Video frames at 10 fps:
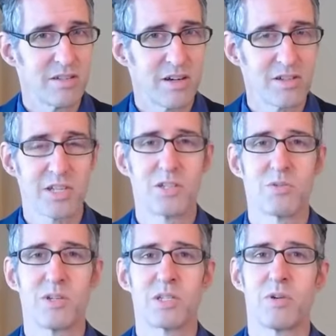our
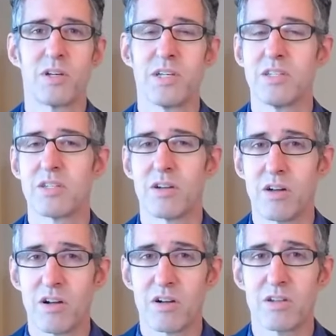sensory experience, our
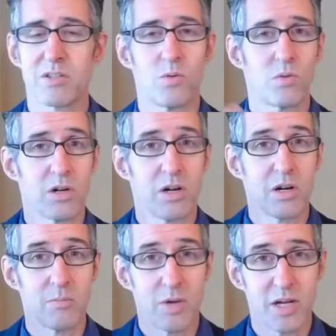heart, or
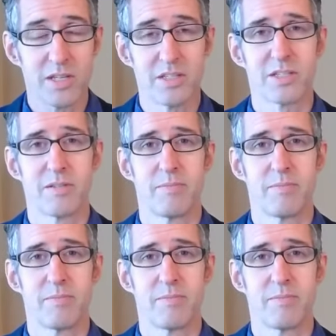our minds.